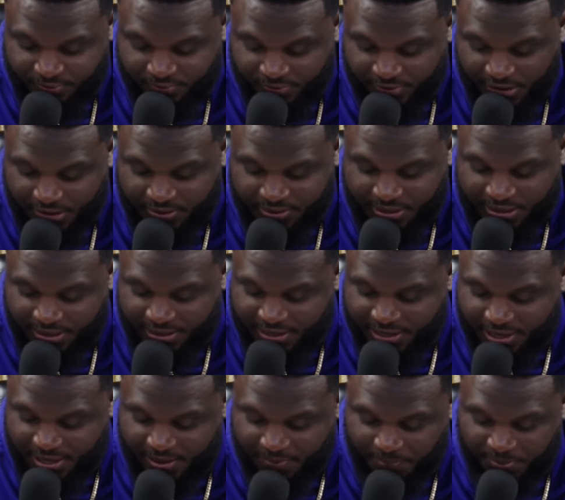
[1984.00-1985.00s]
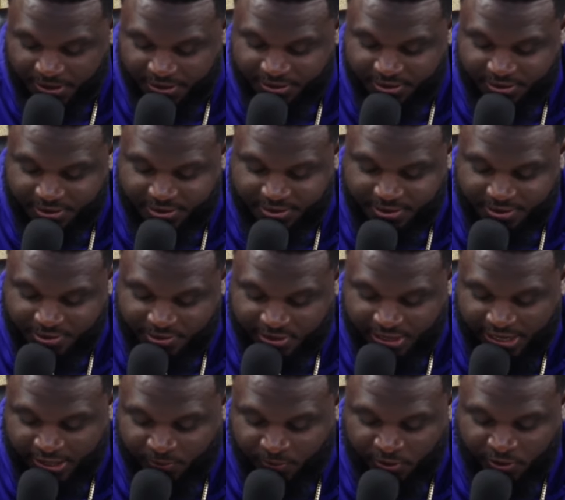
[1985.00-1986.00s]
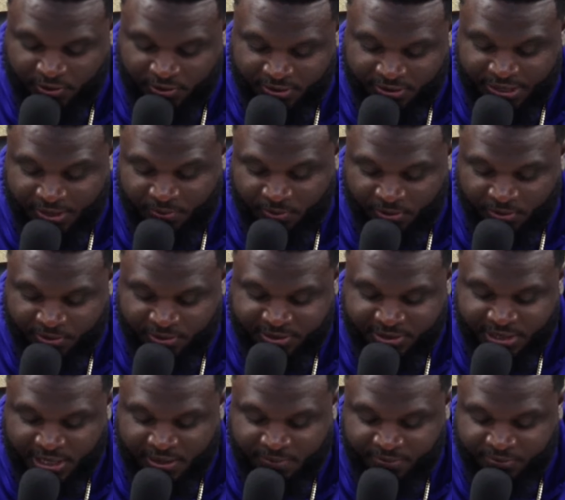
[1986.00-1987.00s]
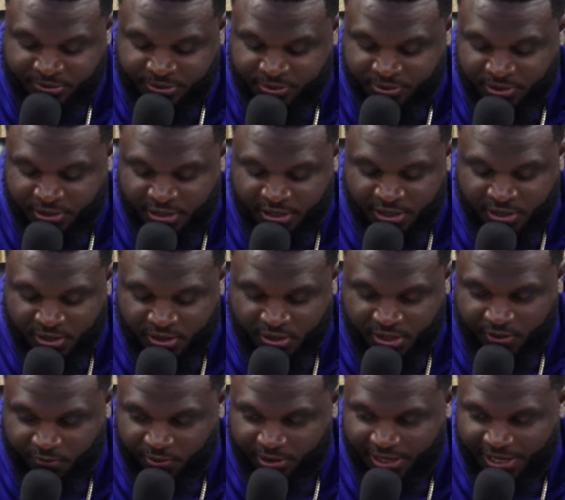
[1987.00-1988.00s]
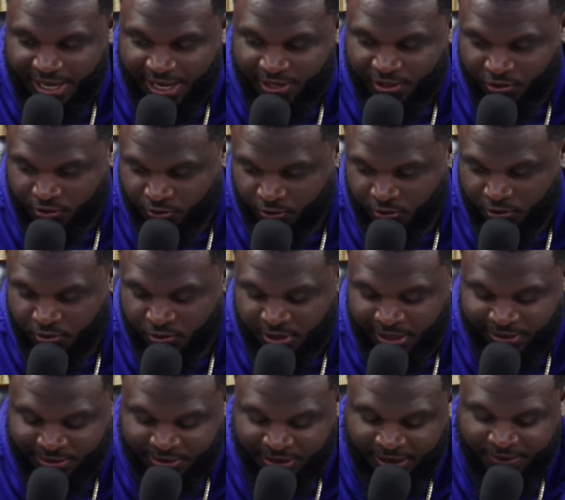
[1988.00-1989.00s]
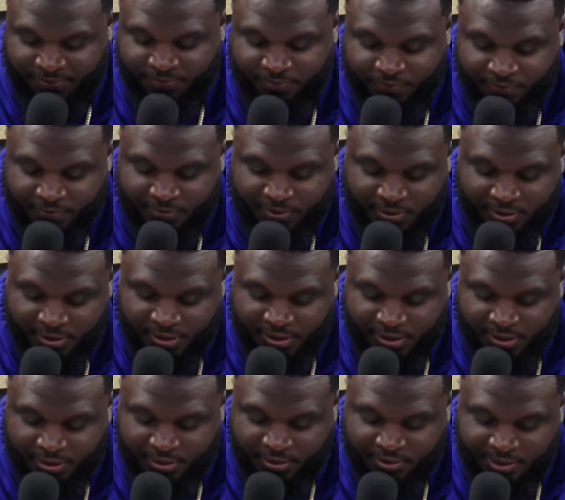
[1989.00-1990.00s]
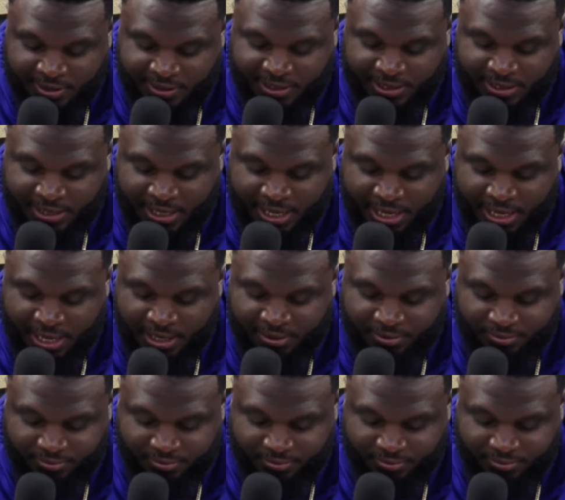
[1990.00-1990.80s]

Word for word: I was like, yeah, but you got to work on. They work on the Sabbath, so you ain't really got control like that. I was like, nah.